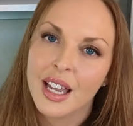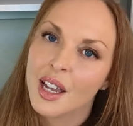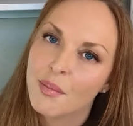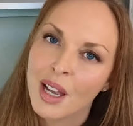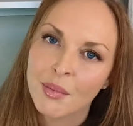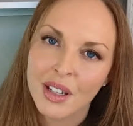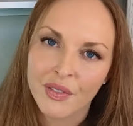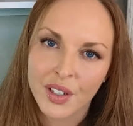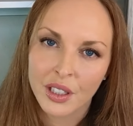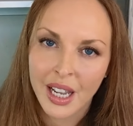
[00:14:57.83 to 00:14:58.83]
It made me
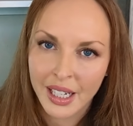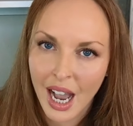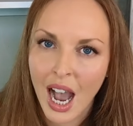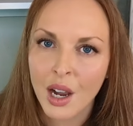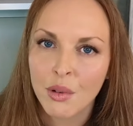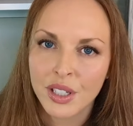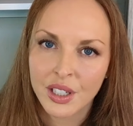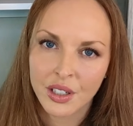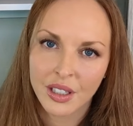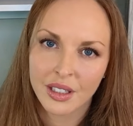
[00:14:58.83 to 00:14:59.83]
feel like I
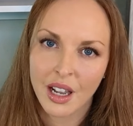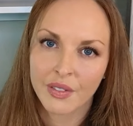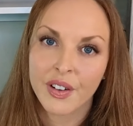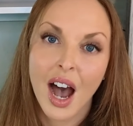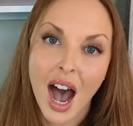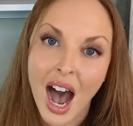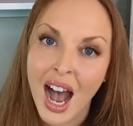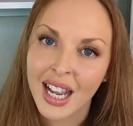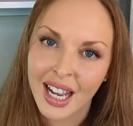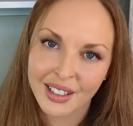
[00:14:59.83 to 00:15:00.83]
wasn't good enough.
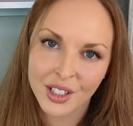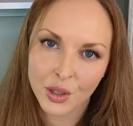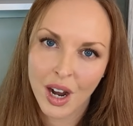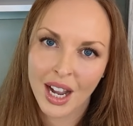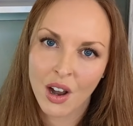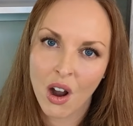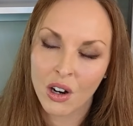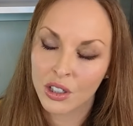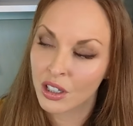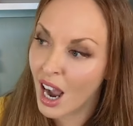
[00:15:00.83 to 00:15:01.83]
I had to try
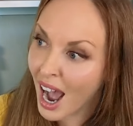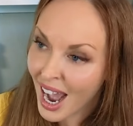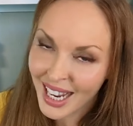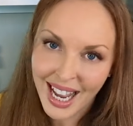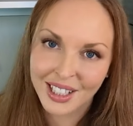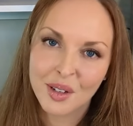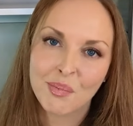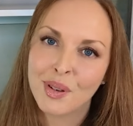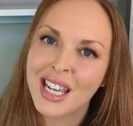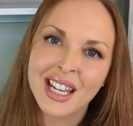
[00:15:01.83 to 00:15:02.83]
harder. I had to
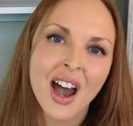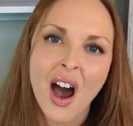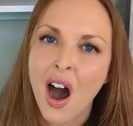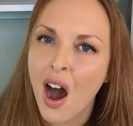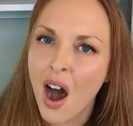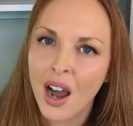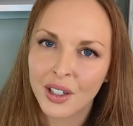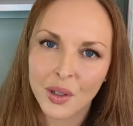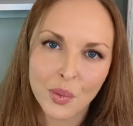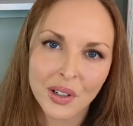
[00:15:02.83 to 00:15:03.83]
be
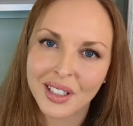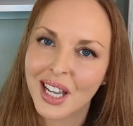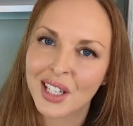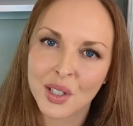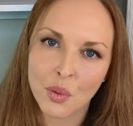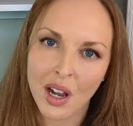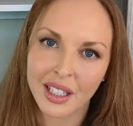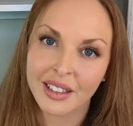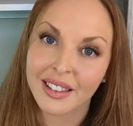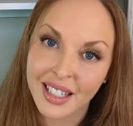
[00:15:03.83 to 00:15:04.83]
hotter. Well, guess
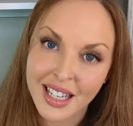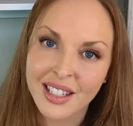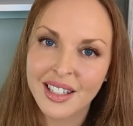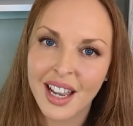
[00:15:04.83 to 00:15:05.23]
what? These